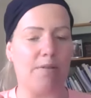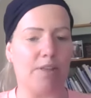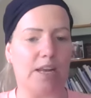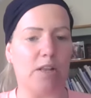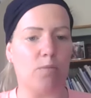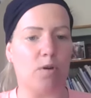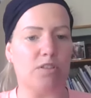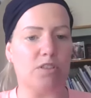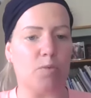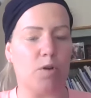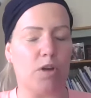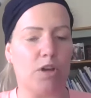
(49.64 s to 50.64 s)
The little
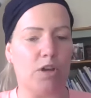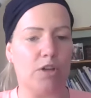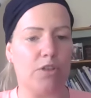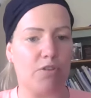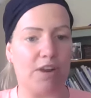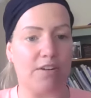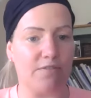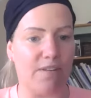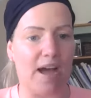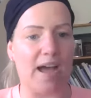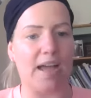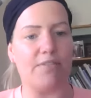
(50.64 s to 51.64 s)
ones were 3 and
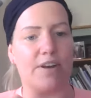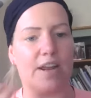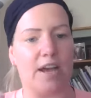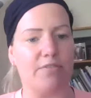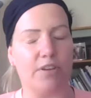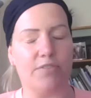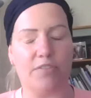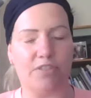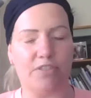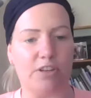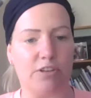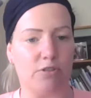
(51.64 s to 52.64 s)
5, and I have my
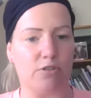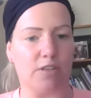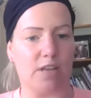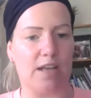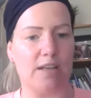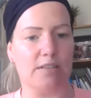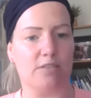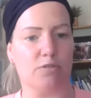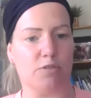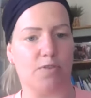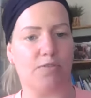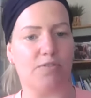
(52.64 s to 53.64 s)
15-year-old,
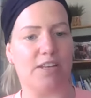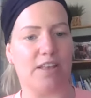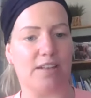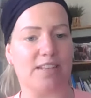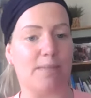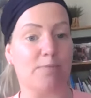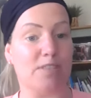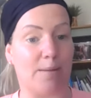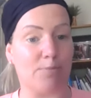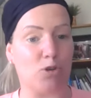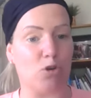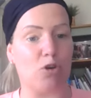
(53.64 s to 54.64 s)
she was 15 at that time,
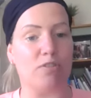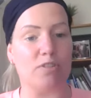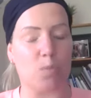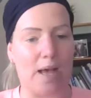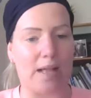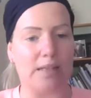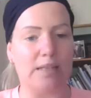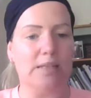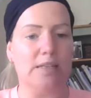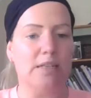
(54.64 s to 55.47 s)
stepdaughter as well.